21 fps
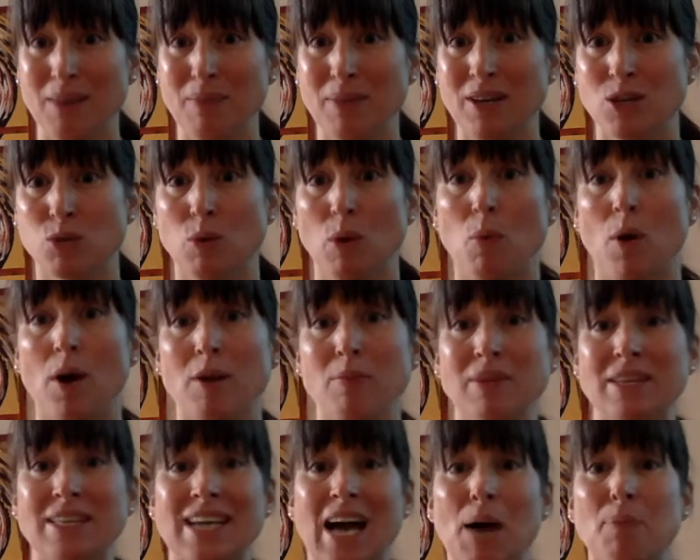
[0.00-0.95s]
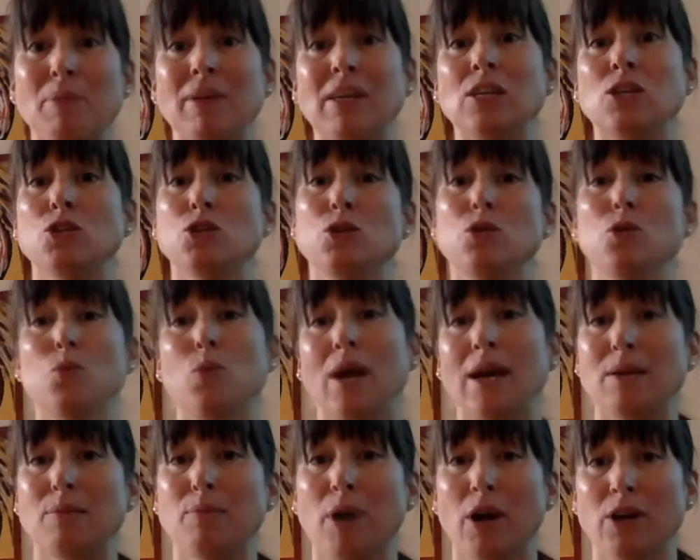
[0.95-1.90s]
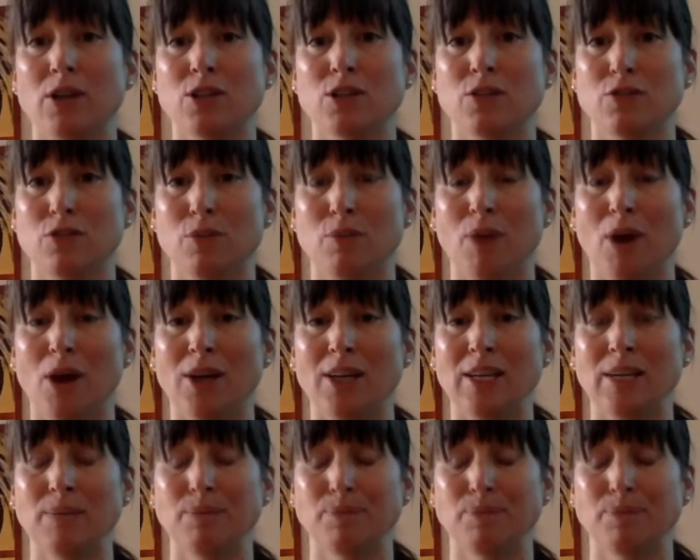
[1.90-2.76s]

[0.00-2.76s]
Because we want to be tapping into the right parts of the body.